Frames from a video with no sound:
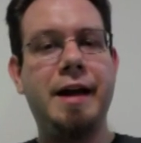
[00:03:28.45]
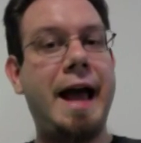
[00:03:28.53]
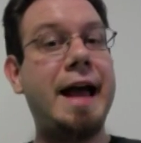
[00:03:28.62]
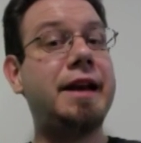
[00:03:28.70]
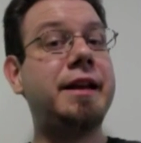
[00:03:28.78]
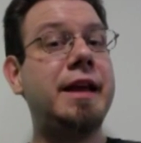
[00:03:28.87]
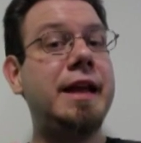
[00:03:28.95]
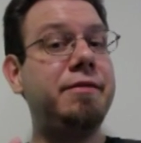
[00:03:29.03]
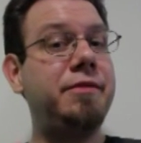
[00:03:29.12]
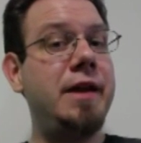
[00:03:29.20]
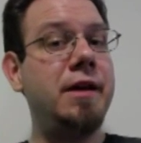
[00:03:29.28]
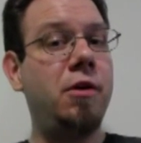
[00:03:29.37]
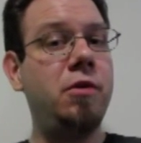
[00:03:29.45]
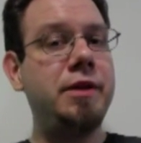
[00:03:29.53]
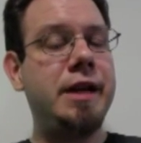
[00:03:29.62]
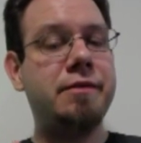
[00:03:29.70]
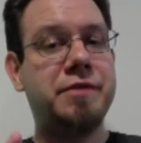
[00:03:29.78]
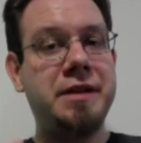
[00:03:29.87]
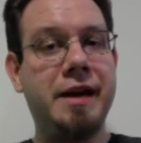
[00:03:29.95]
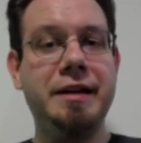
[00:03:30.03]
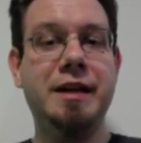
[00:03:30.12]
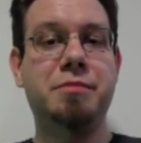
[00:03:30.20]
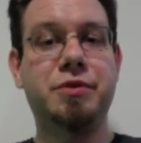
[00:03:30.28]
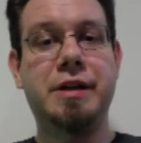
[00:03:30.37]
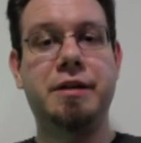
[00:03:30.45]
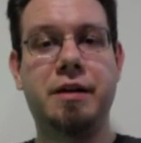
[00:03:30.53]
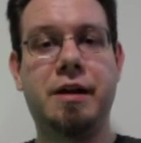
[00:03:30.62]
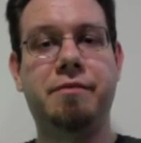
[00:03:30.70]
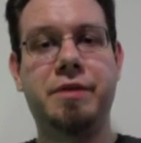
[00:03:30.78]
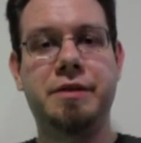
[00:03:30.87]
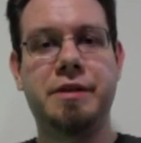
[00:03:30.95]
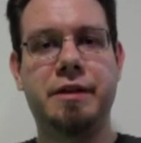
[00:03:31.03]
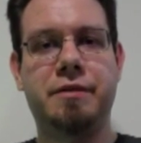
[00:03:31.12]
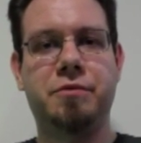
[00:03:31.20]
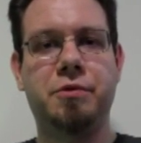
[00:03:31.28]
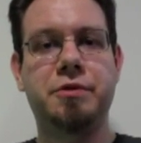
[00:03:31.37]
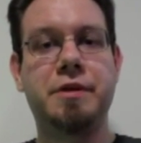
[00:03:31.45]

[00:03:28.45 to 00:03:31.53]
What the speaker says: And if they all give 90% confidence intervals,